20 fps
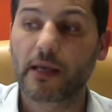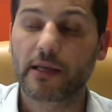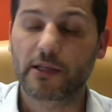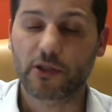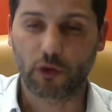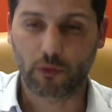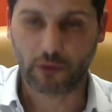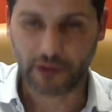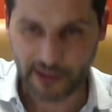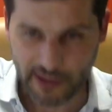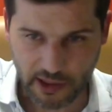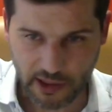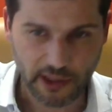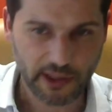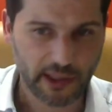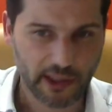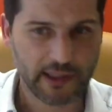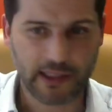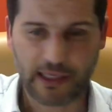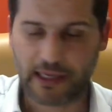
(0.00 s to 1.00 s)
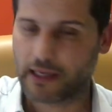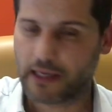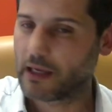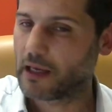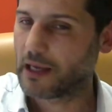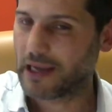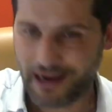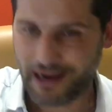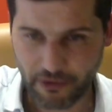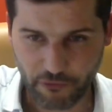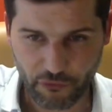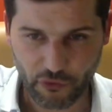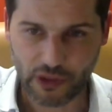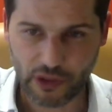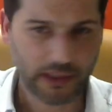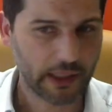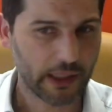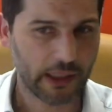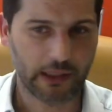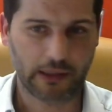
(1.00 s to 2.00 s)
so consistency every
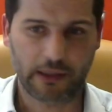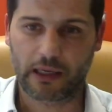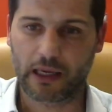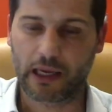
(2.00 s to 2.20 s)
day,